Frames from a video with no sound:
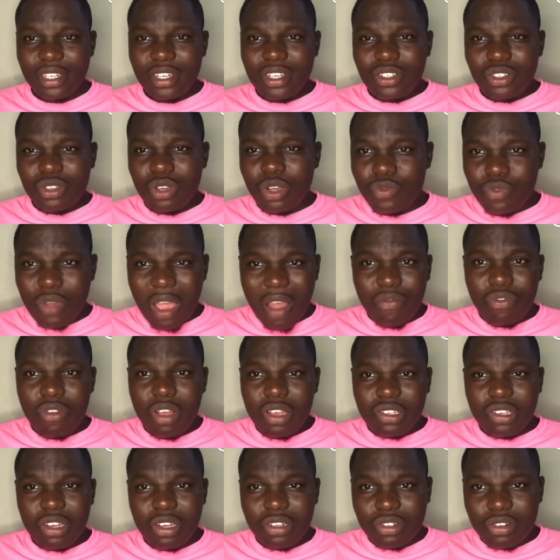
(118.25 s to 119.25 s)
So if you have
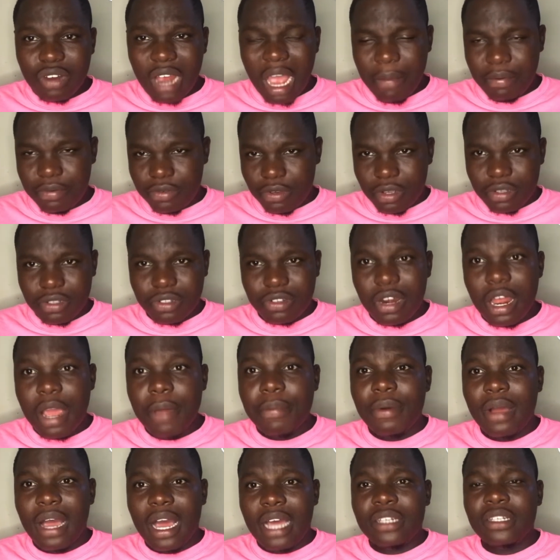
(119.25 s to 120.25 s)
not subscribed, subscribe.
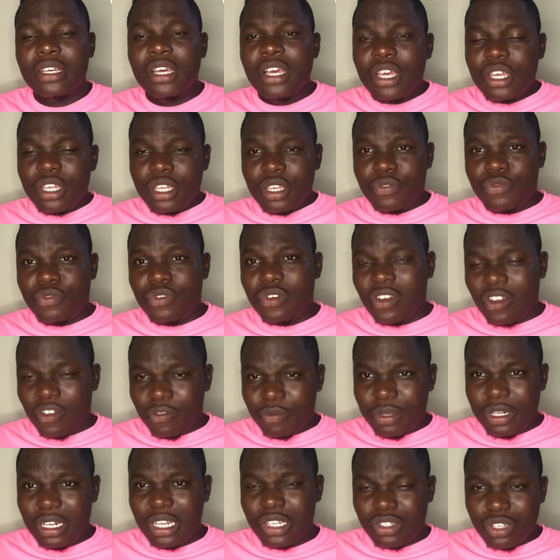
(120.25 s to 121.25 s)
And if you have
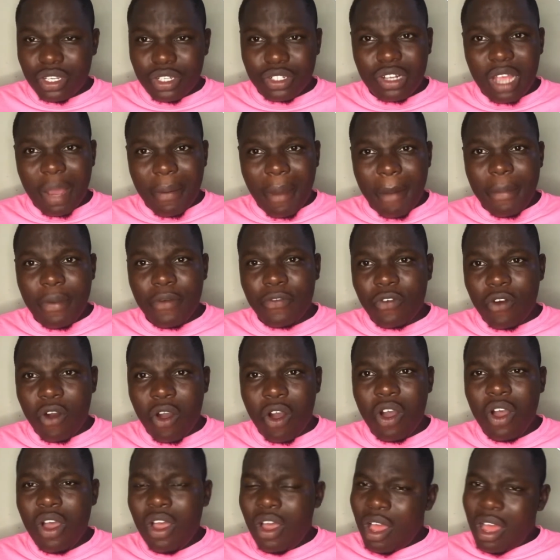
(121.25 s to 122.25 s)
been a subscriber
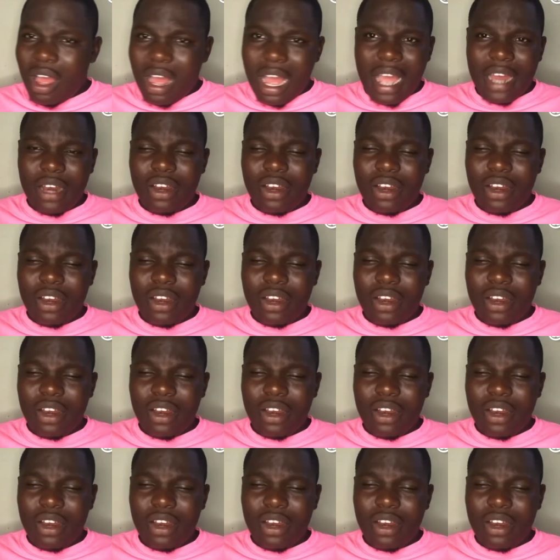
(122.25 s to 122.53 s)
before, I